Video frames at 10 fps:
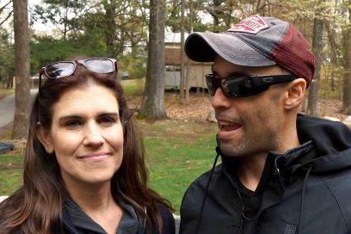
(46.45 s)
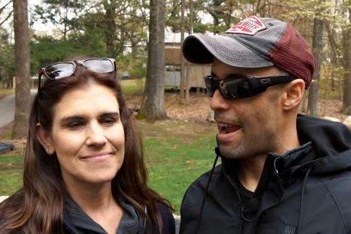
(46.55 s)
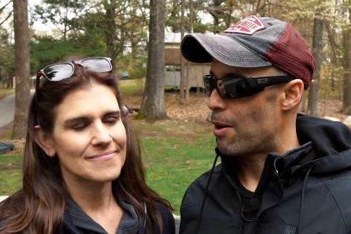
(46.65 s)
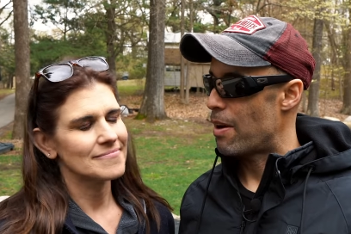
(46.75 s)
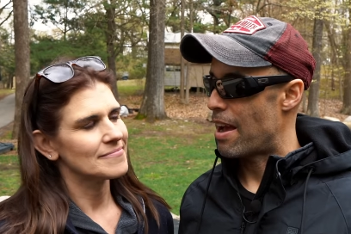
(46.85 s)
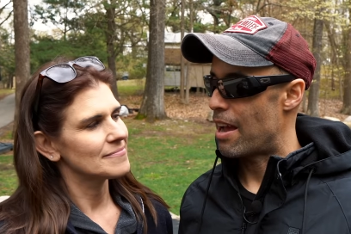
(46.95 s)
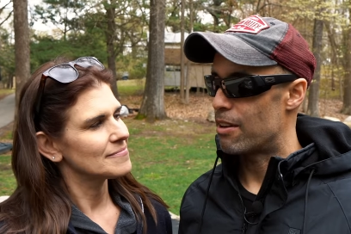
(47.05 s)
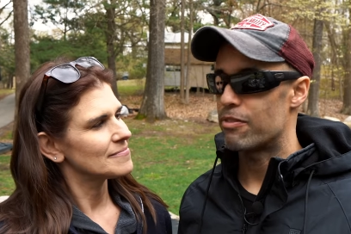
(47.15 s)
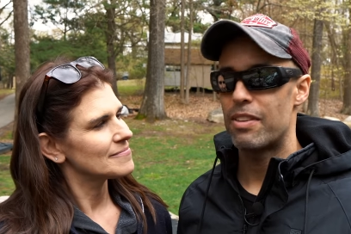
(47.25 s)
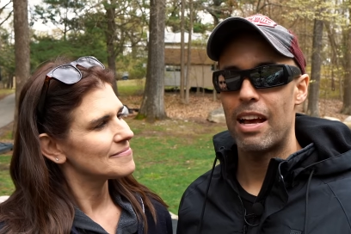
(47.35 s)
Speaker 1: now
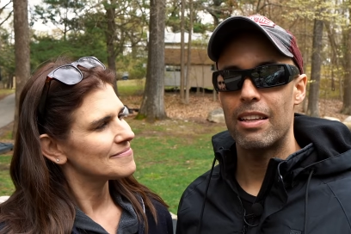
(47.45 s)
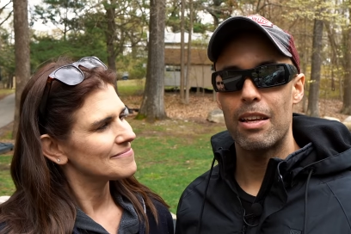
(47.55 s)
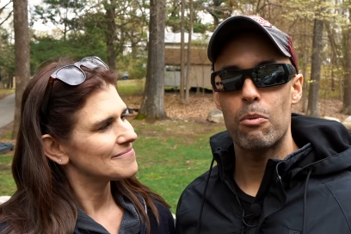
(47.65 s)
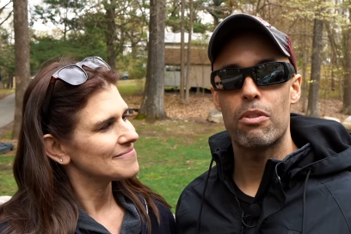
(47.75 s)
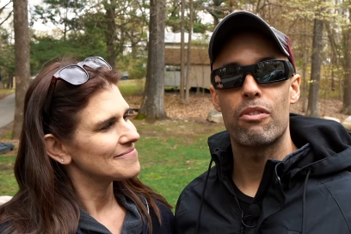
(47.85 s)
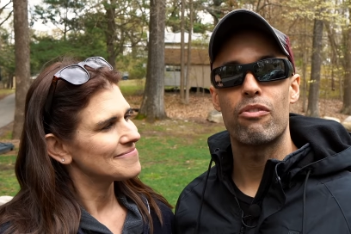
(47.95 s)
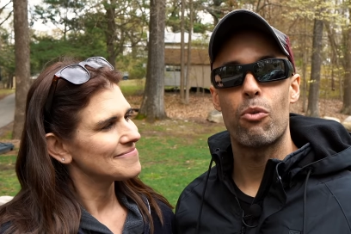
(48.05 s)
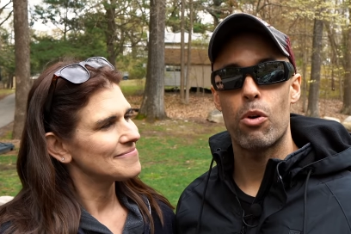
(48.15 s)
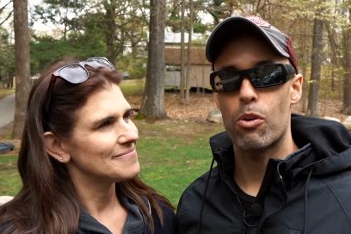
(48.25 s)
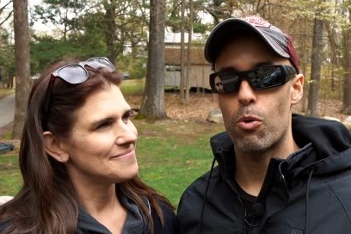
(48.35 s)
have Nelly with the
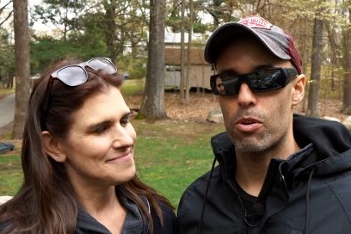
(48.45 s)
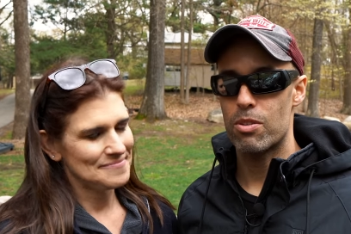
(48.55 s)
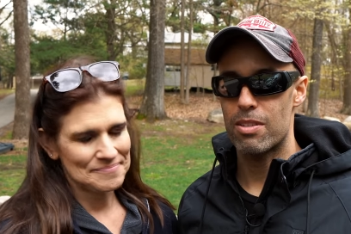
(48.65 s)
four corner